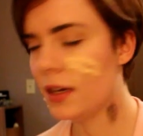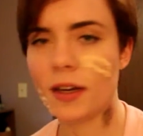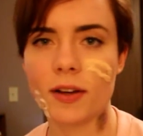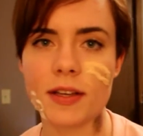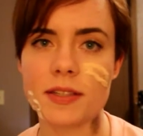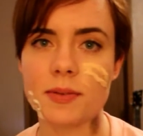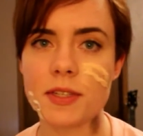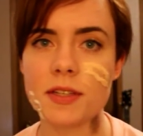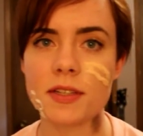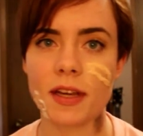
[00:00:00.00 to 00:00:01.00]
Okay, so once
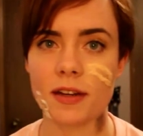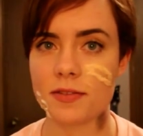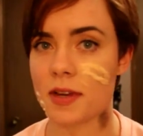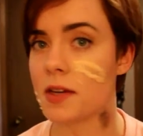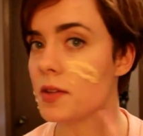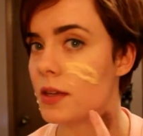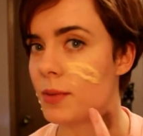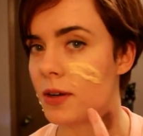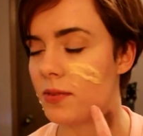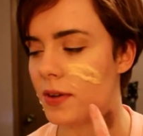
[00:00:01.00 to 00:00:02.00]
you're satisfied with the
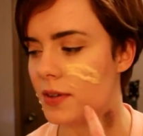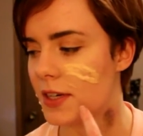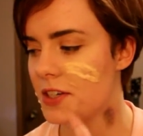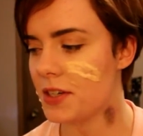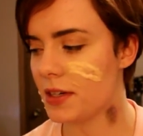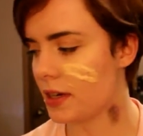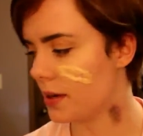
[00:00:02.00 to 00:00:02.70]
amount of foundation,